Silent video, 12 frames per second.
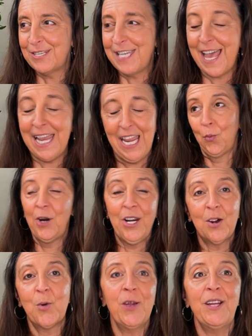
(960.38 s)
that
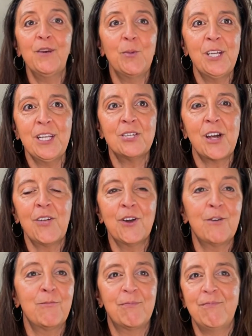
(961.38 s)
reacquainted with each
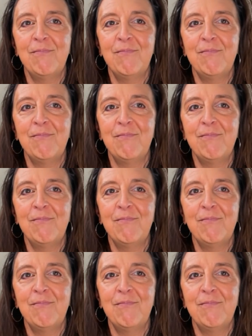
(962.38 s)
other